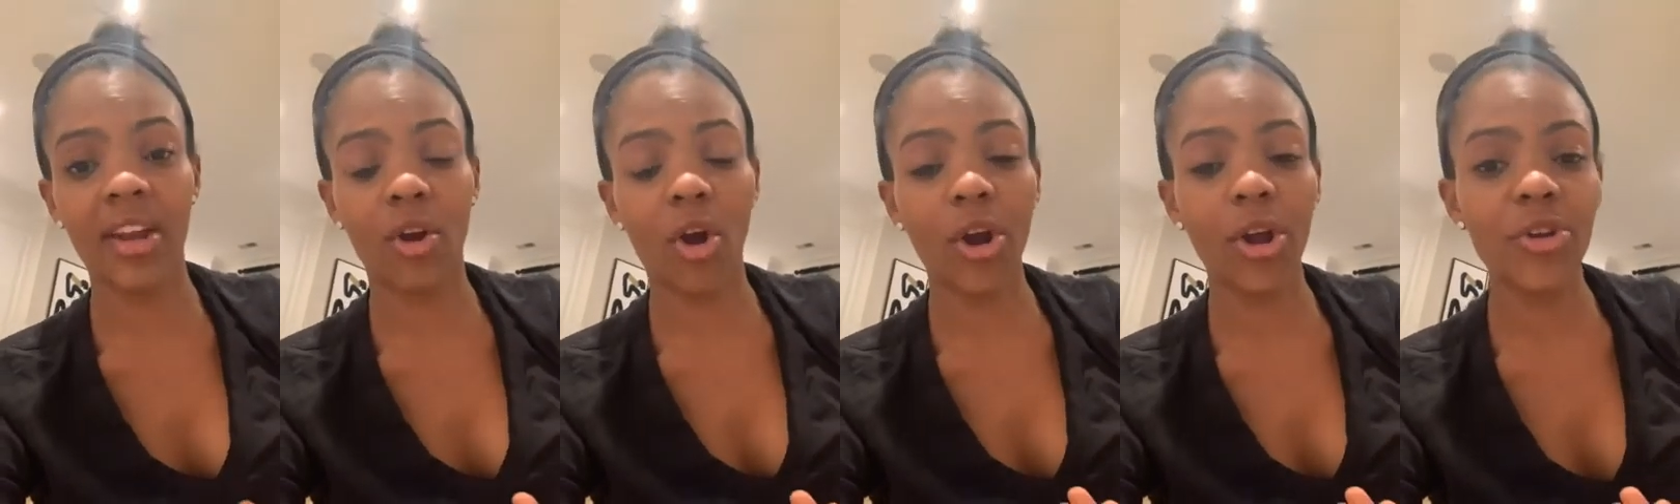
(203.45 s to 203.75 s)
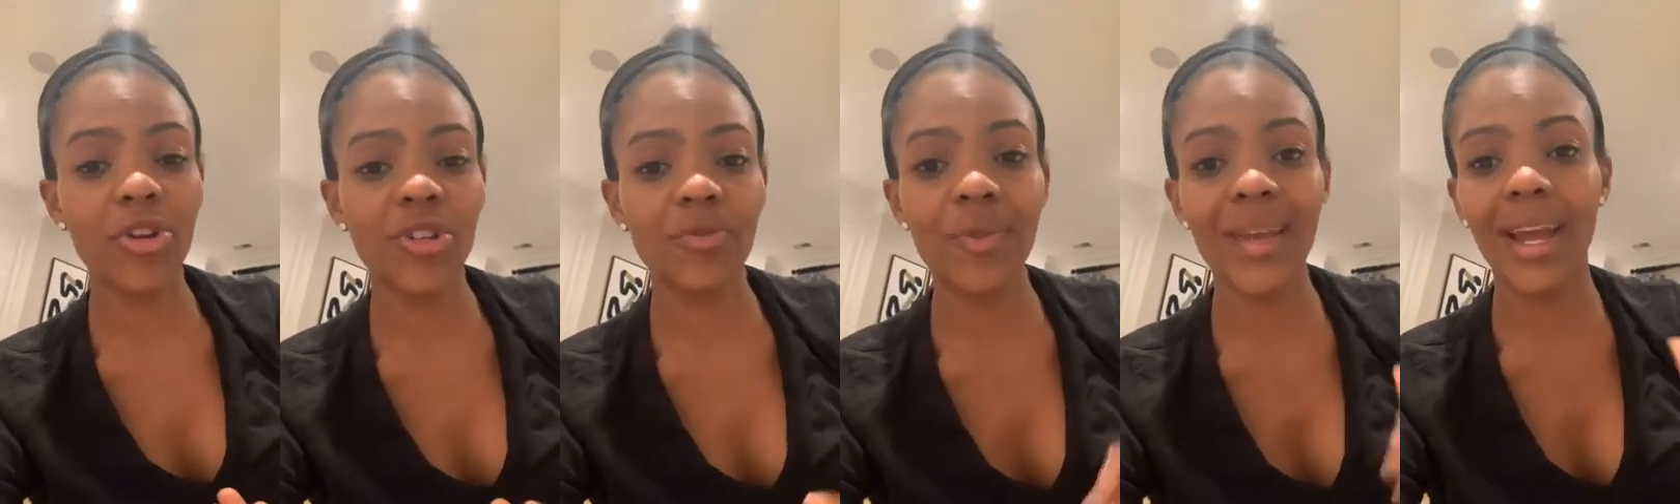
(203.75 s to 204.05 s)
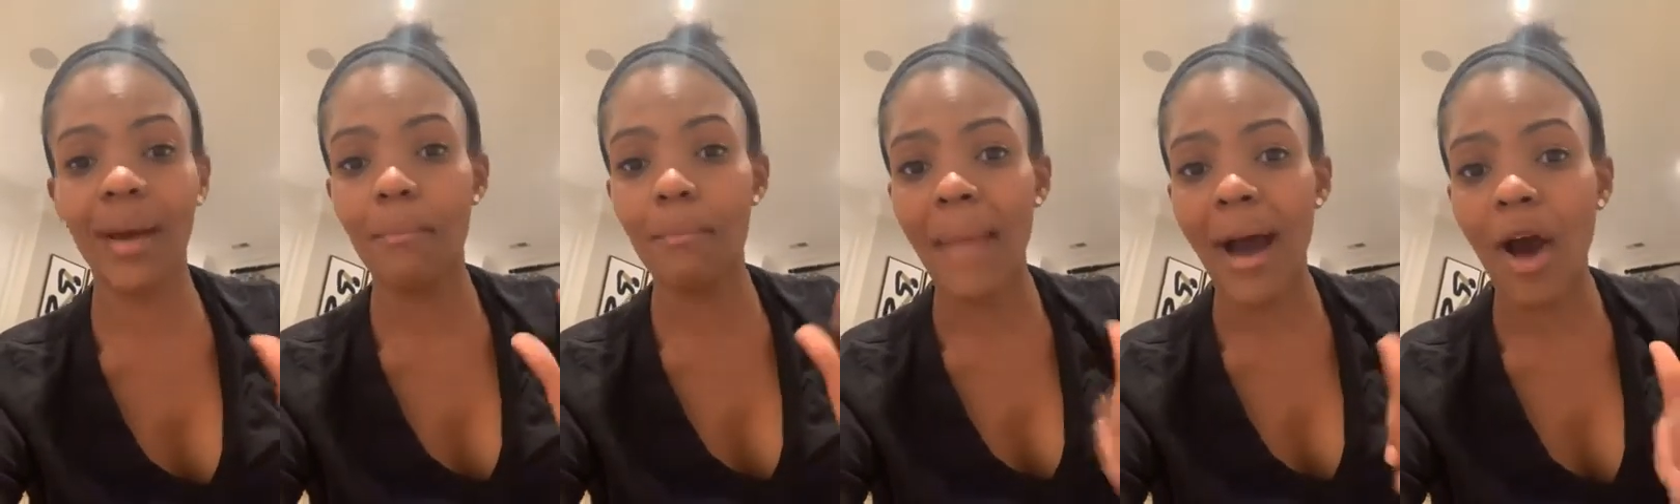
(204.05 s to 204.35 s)
or are you just
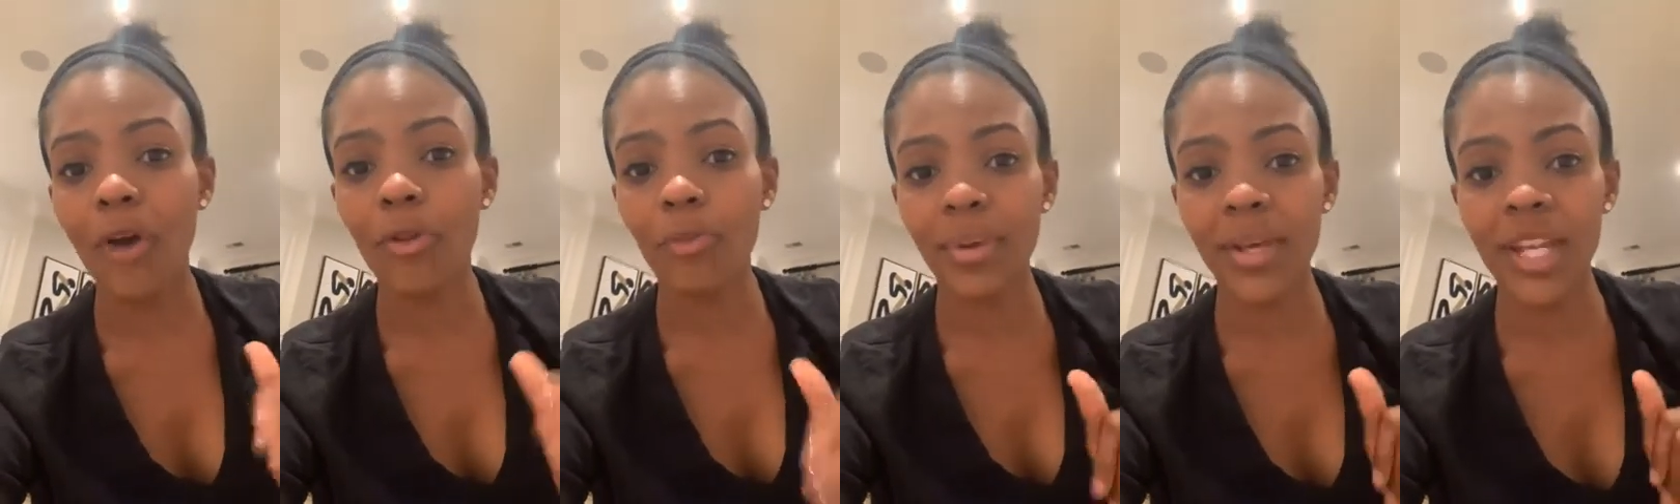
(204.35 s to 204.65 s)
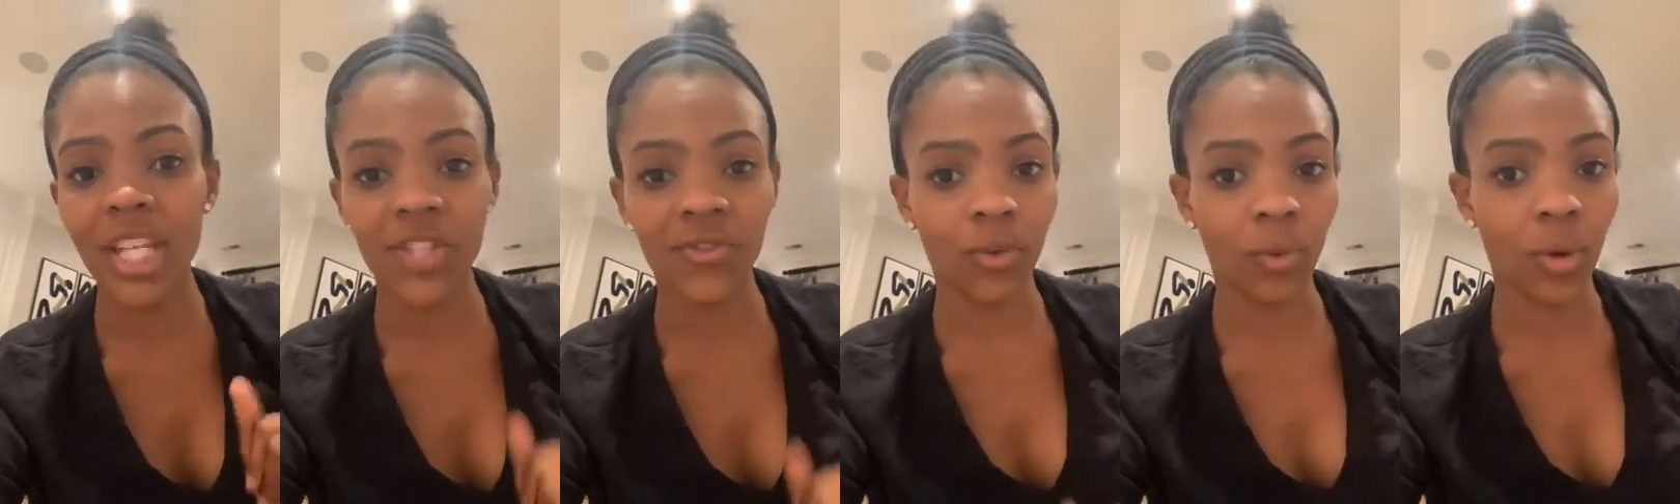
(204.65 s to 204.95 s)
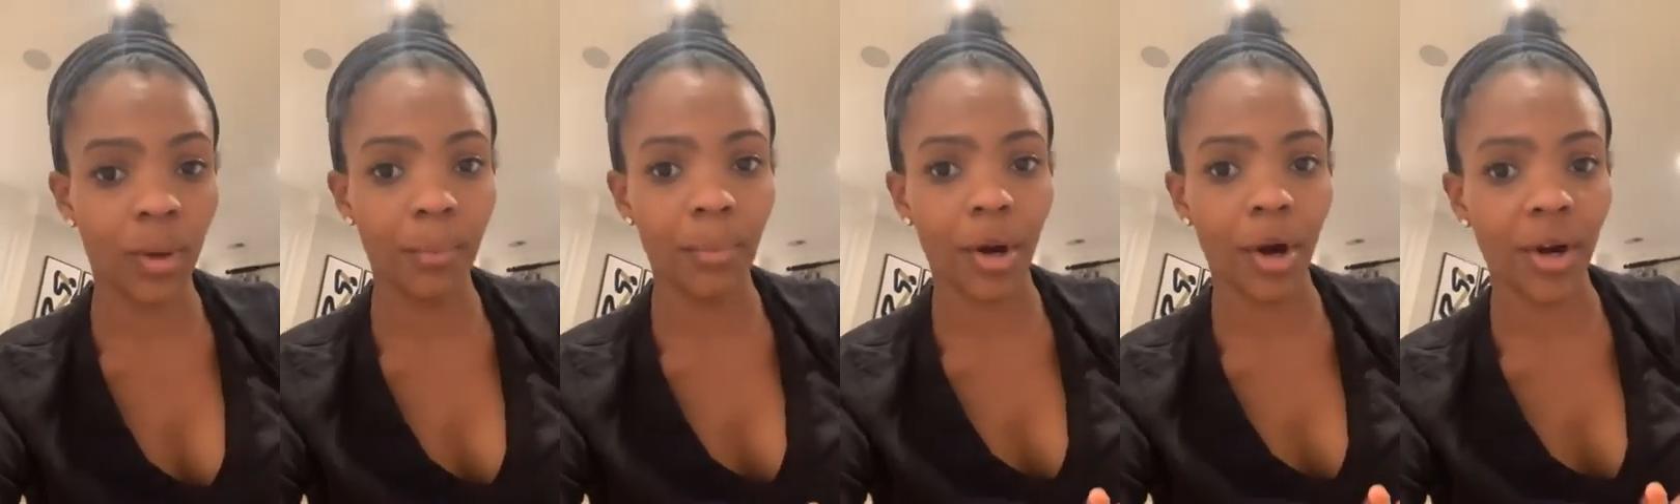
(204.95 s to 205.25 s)
being a mouthpiece for
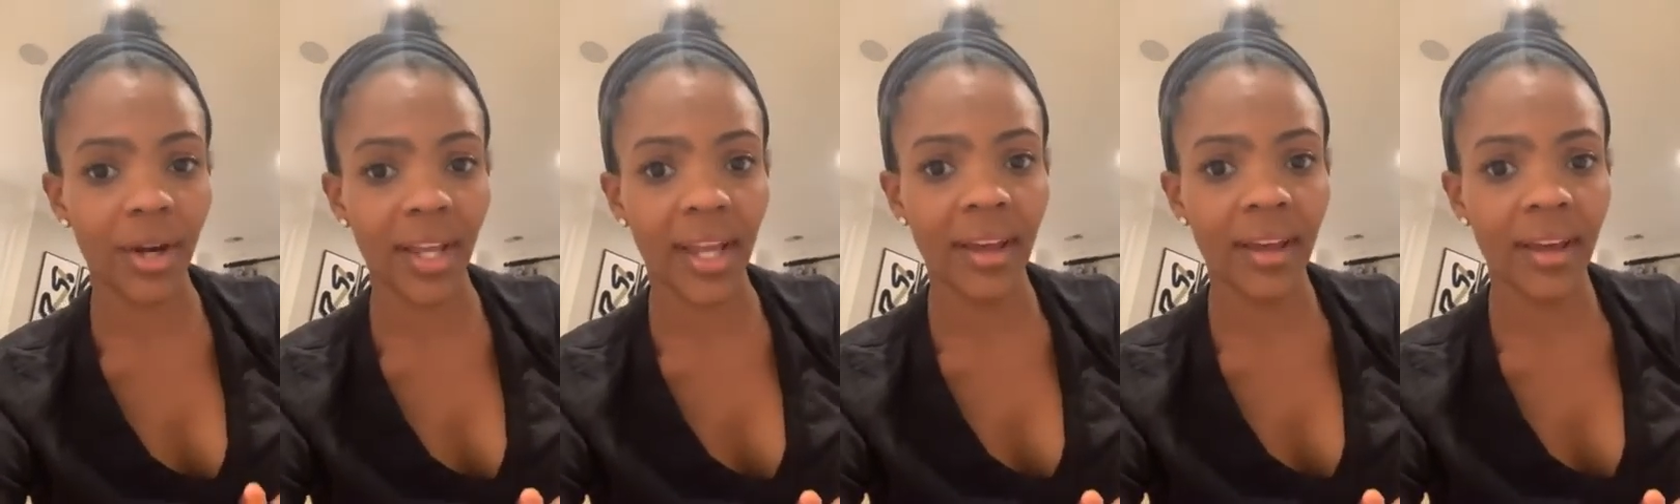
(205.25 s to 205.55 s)
one party?